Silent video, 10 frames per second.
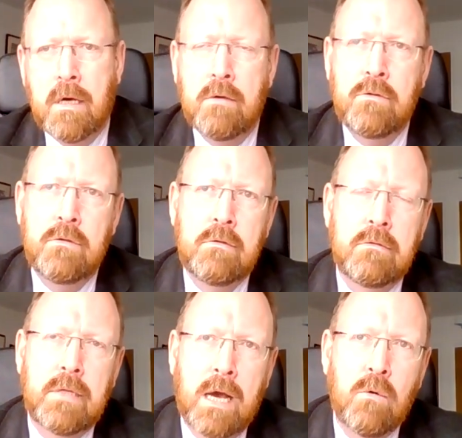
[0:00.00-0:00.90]
how
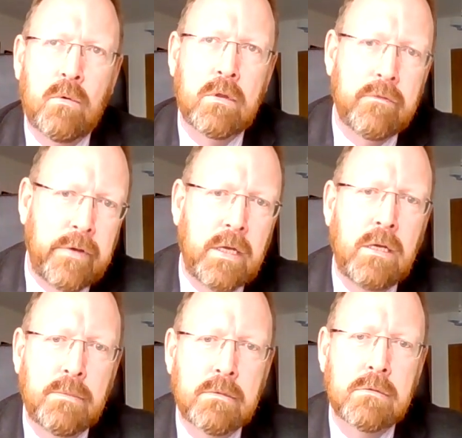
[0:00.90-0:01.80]
you dealt with the
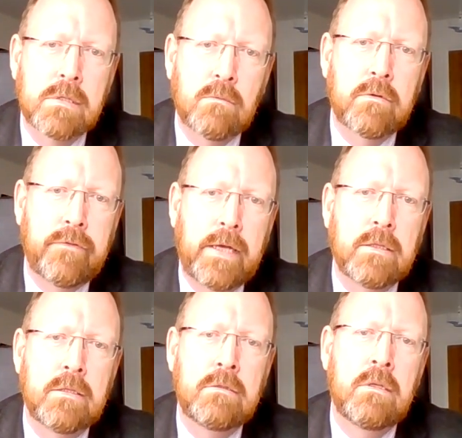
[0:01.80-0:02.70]
variables that were fed
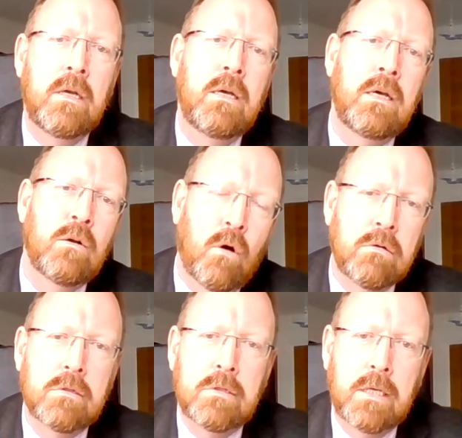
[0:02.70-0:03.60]
in
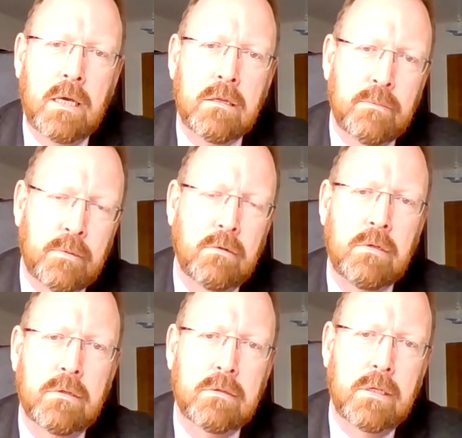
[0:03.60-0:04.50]
order to get the
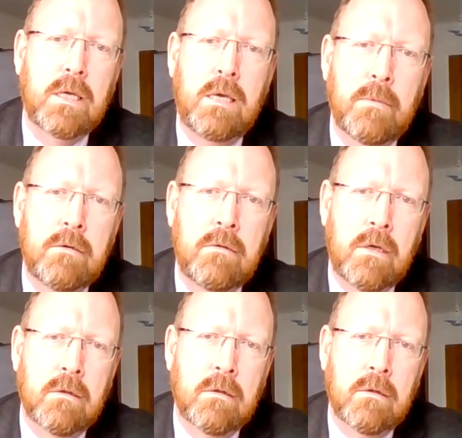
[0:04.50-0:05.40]
product that came out the
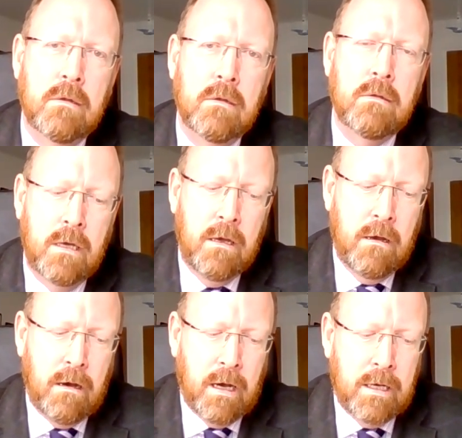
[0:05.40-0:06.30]
other end.
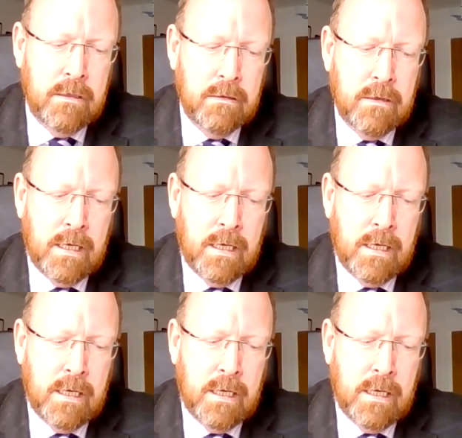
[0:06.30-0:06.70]
And